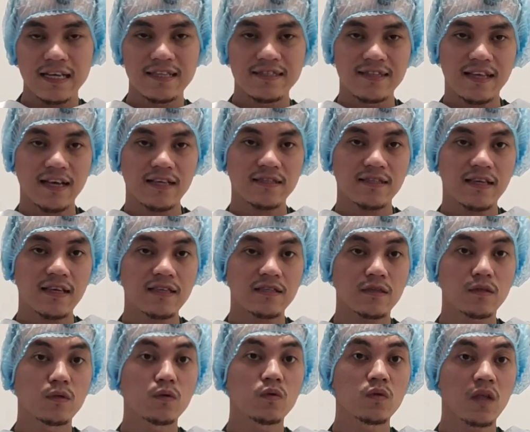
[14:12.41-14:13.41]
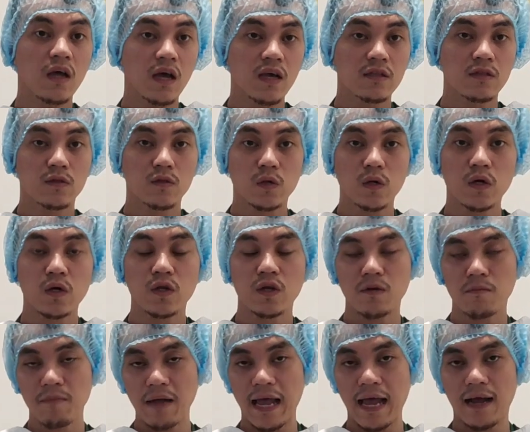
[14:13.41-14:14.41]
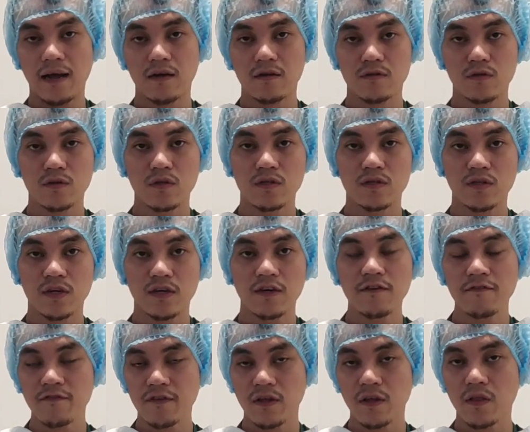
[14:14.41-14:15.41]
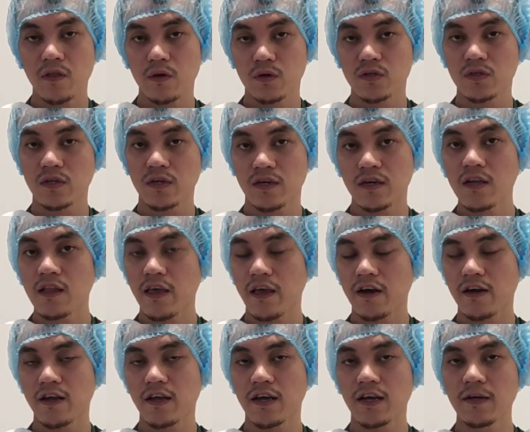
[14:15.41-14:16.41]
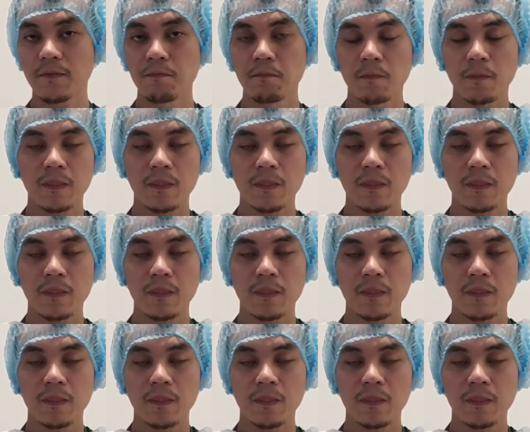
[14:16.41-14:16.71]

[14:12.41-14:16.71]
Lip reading: Next is, do not turn your back to the sterile field or sterile area.